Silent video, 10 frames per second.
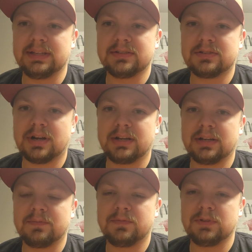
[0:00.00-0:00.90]
is trying to
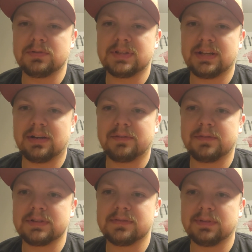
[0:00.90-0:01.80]
confuse that
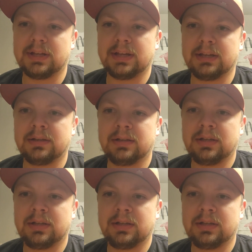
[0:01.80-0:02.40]
offensive line